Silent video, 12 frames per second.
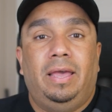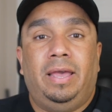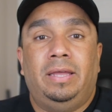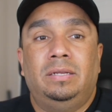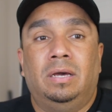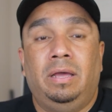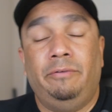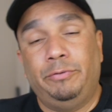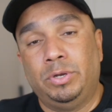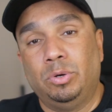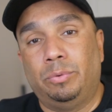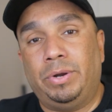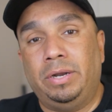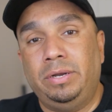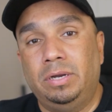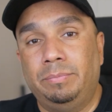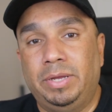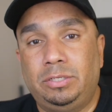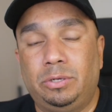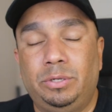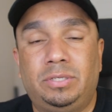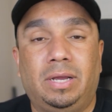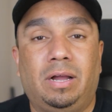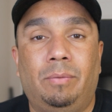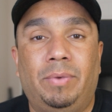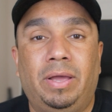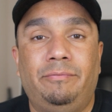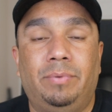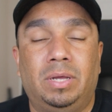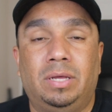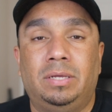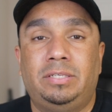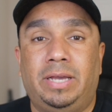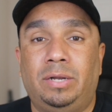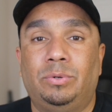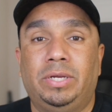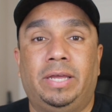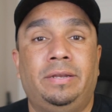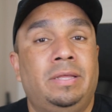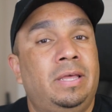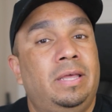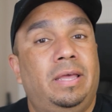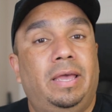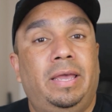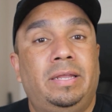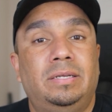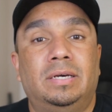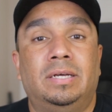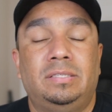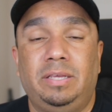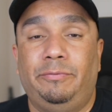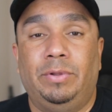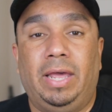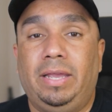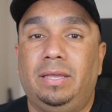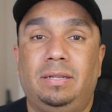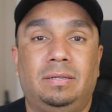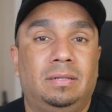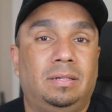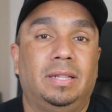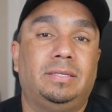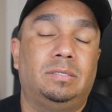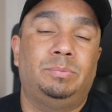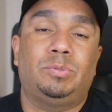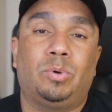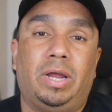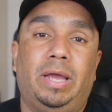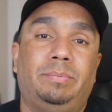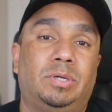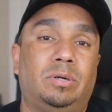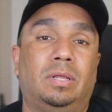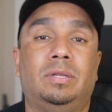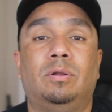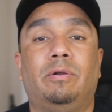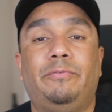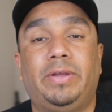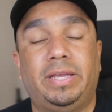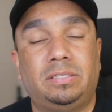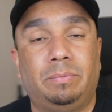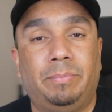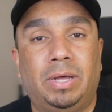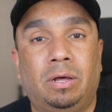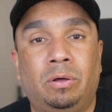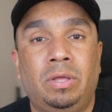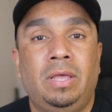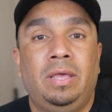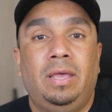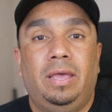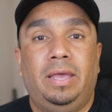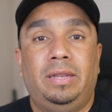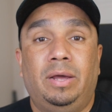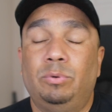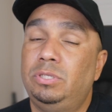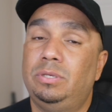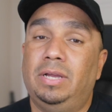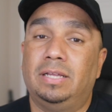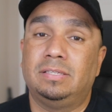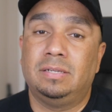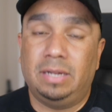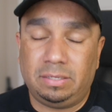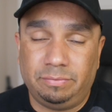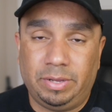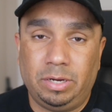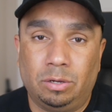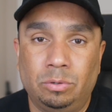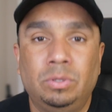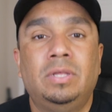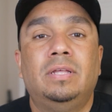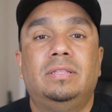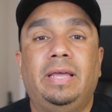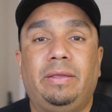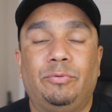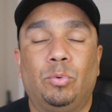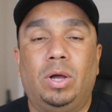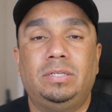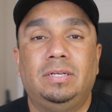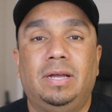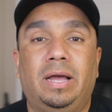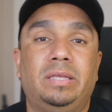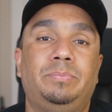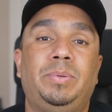And if you're new around here, make sure you check out my channel again and see if you like it. Click subscribe, turn on the notification bell, and I will see you guys in the next video. Thank you for watching, guys.